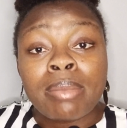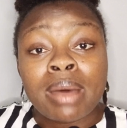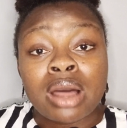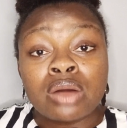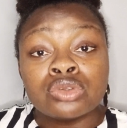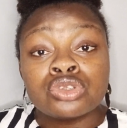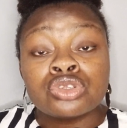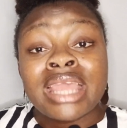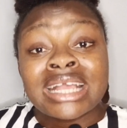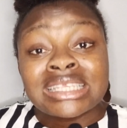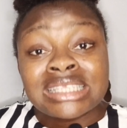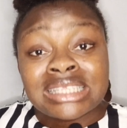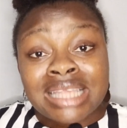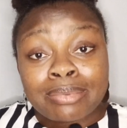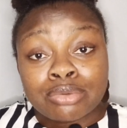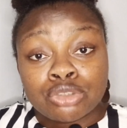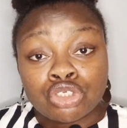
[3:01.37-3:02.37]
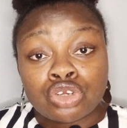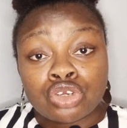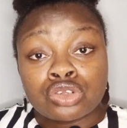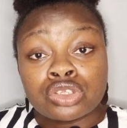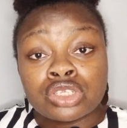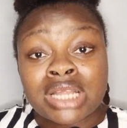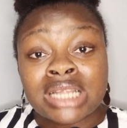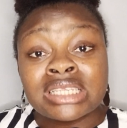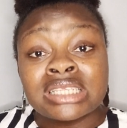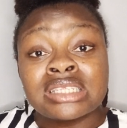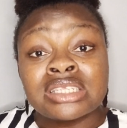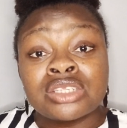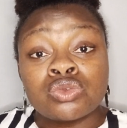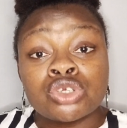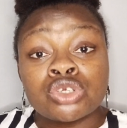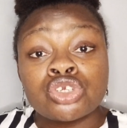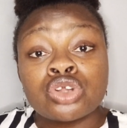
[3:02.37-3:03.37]
about the exceptions, that is
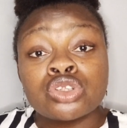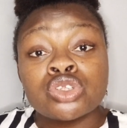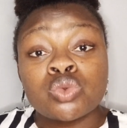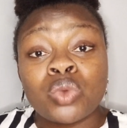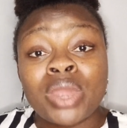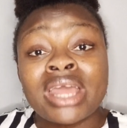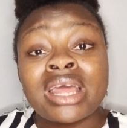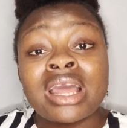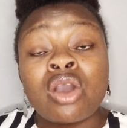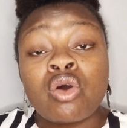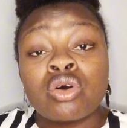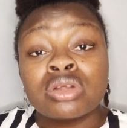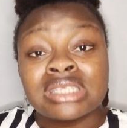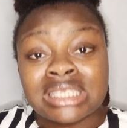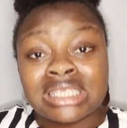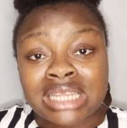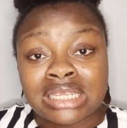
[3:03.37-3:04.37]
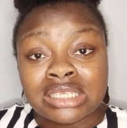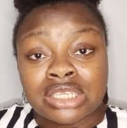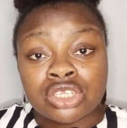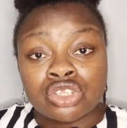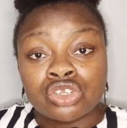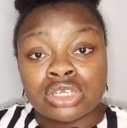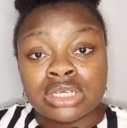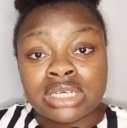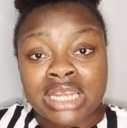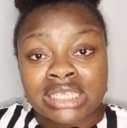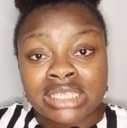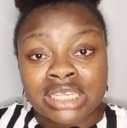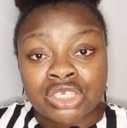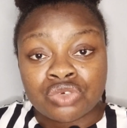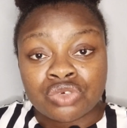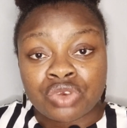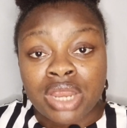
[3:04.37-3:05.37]
situations where consent is not
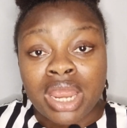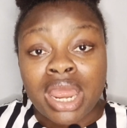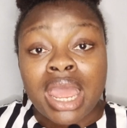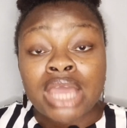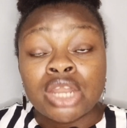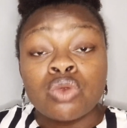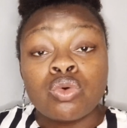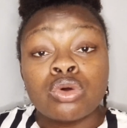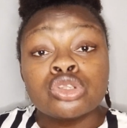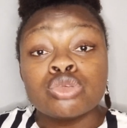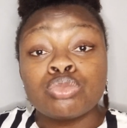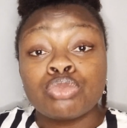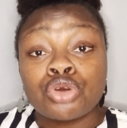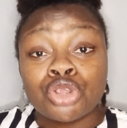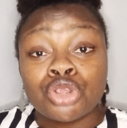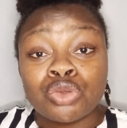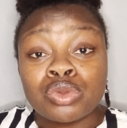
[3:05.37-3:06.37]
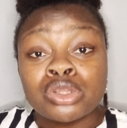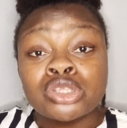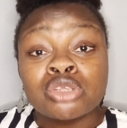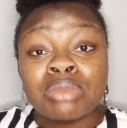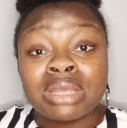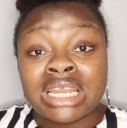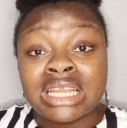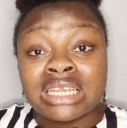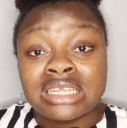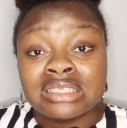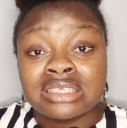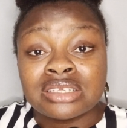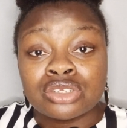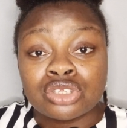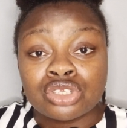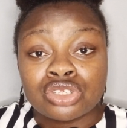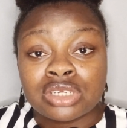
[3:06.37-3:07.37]
necessary. I don't want to bore you with too many
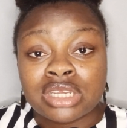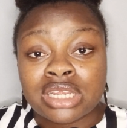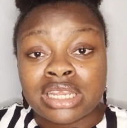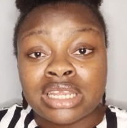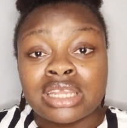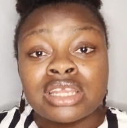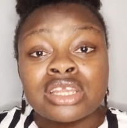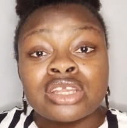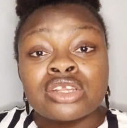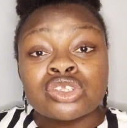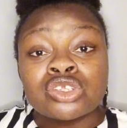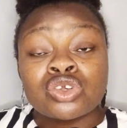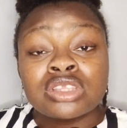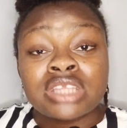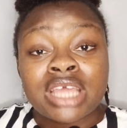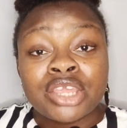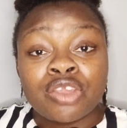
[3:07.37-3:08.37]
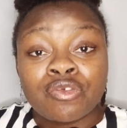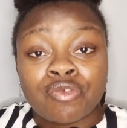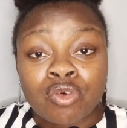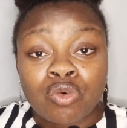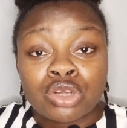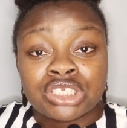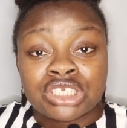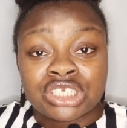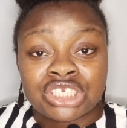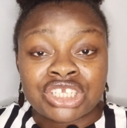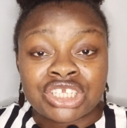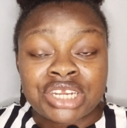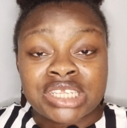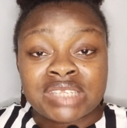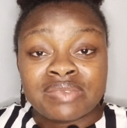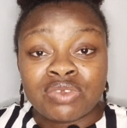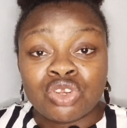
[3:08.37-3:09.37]
details today. So thank you for watching.
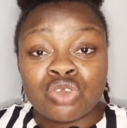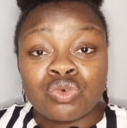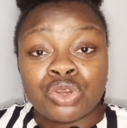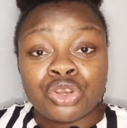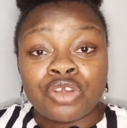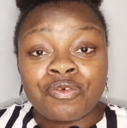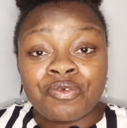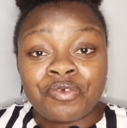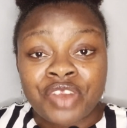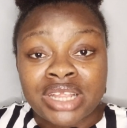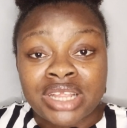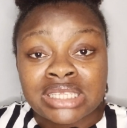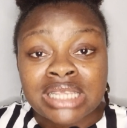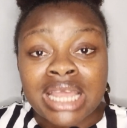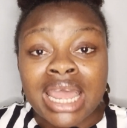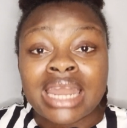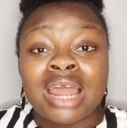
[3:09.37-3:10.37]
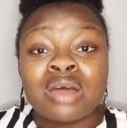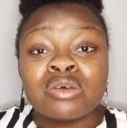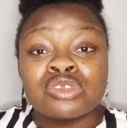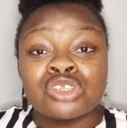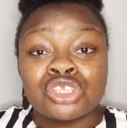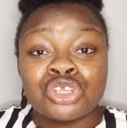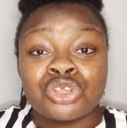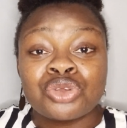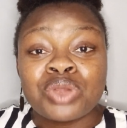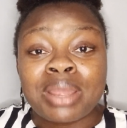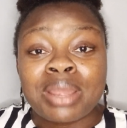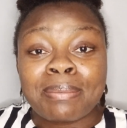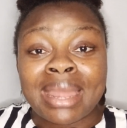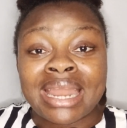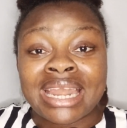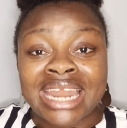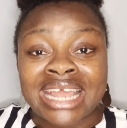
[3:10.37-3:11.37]
Share this video with your friends and I'll see you
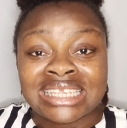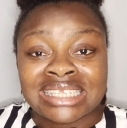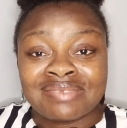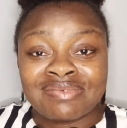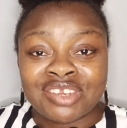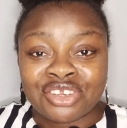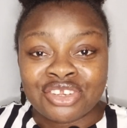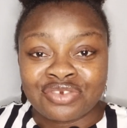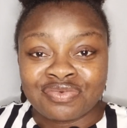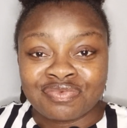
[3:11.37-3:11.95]
in my next video.